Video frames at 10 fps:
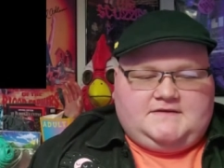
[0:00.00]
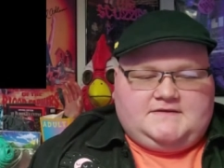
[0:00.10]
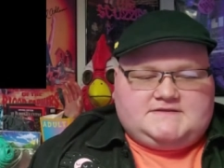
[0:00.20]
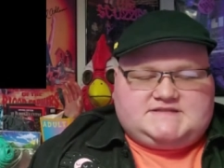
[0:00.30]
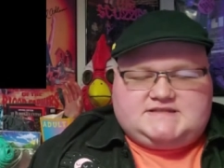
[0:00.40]

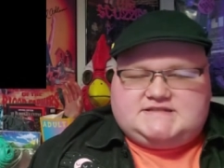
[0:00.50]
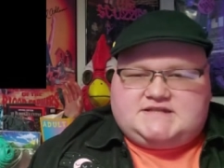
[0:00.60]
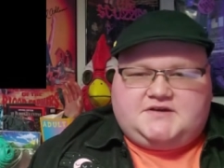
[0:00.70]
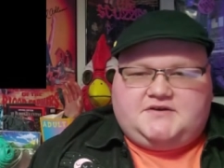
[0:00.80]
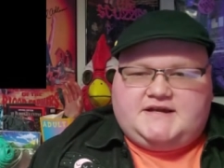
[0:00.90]
Santa
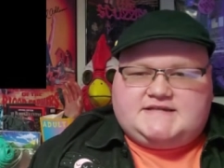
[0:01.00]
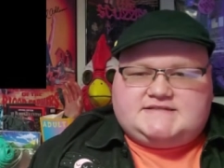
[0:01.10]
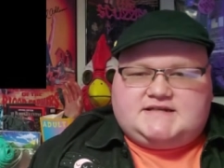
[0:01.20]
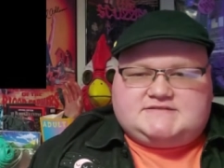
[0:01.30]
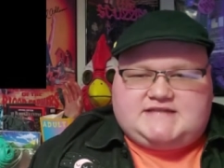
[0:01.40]
Sangre is
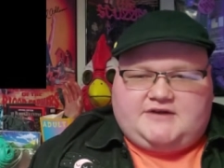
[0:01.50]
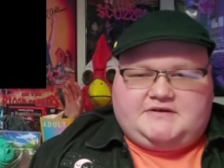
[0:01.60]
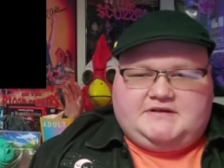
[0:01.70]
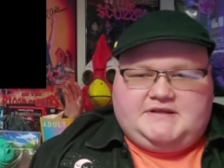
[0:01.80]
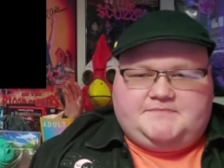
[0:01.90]
an
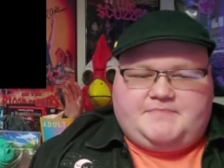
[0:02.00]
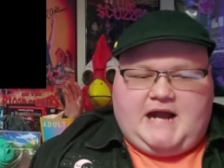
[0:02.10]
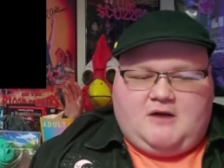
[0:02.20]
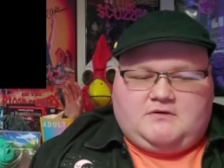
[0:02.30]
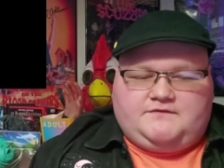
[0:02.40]
undoubtedly
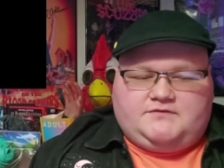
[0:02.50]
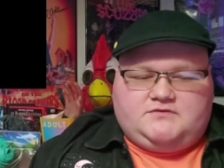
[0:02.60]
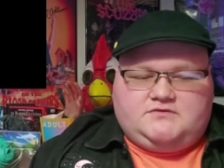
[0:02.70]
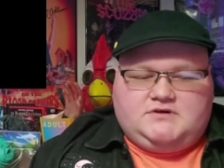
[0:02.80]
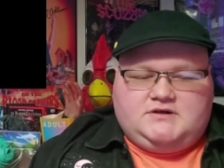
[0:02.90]

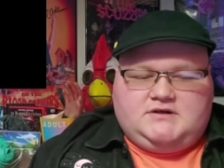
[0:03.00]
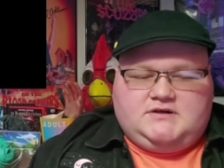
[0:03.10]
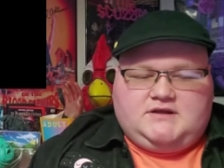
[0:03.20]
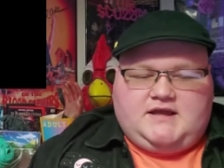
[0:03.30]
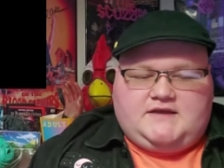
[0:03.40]
powerful
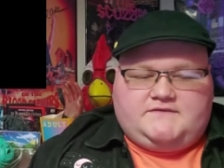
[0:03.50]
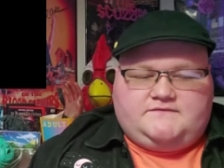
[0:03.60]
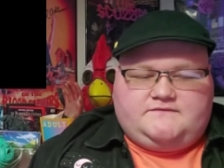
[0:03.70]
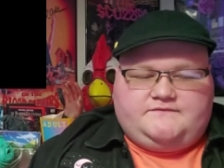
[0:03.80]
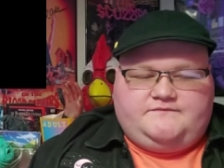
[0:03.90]
and
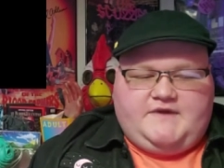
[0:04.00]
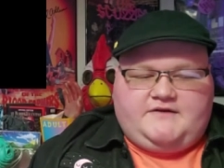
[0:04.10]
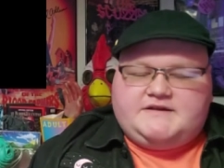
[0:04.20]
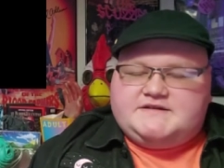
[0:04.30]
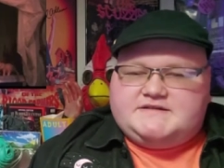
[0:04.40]

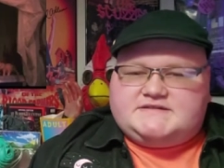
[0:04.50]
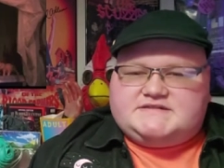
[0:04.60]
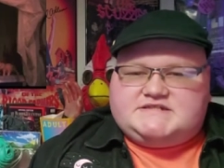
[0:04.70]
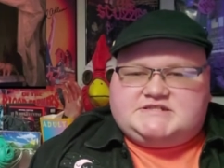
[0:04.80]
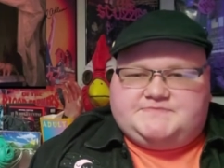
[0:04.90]
very
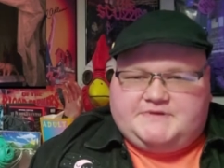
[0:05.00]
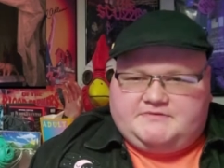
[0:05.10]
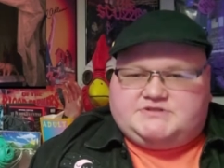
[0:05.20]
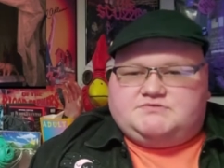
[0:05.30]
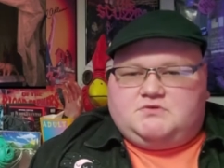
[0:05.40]

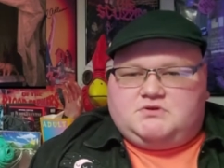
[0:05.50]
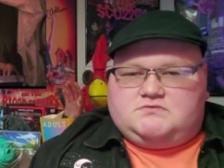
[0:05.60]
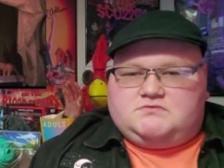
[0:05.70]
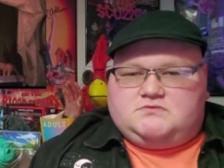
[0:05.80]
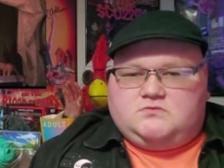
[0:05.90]
spiritual
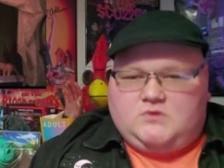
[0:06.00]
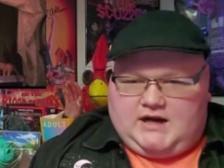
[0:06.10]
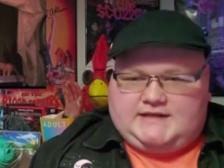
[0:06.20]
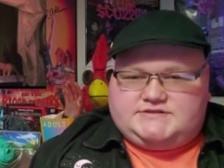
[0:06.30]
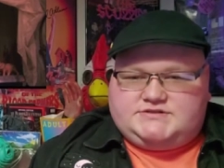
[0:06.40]

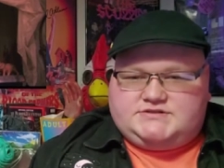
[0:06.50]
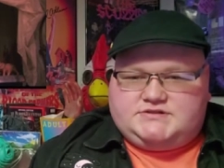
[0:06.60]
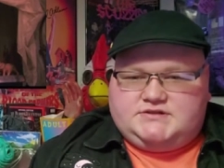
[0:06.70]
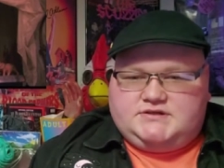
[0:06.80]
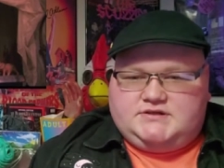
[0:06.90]
watch
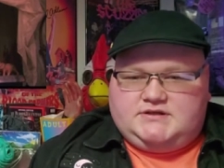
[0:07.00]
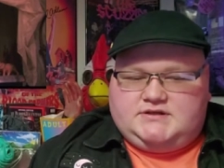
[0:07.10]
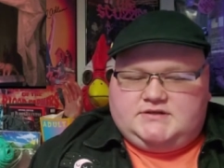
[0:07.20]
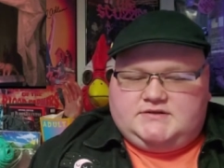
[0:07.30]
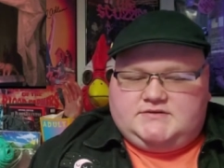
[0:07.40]

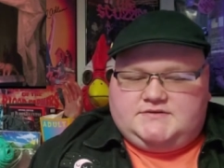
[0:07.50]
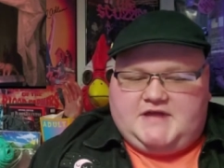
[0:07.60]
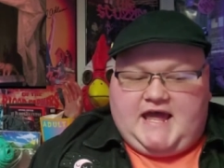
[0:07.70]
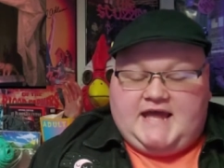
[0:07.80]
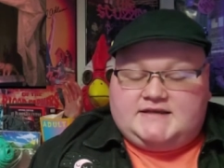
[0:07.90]

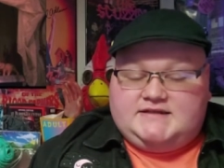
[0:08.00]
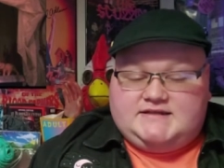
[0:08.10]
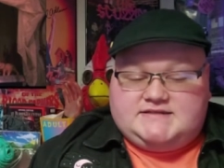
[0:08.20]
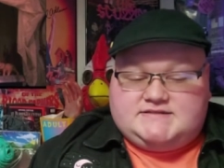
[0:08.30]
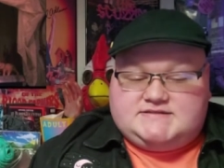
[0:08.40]
that
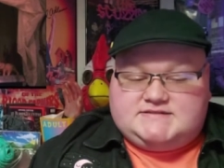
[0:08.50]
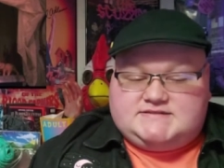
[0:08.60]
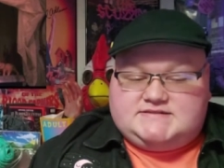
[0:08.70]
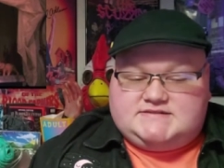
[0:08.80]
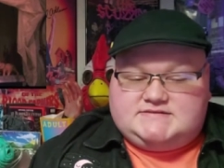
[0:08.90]

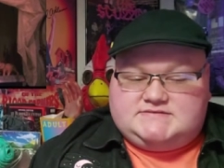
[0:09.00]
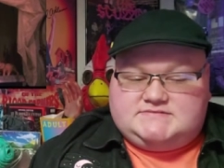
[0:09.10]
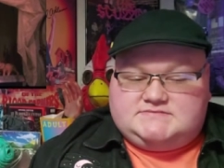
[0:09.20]
is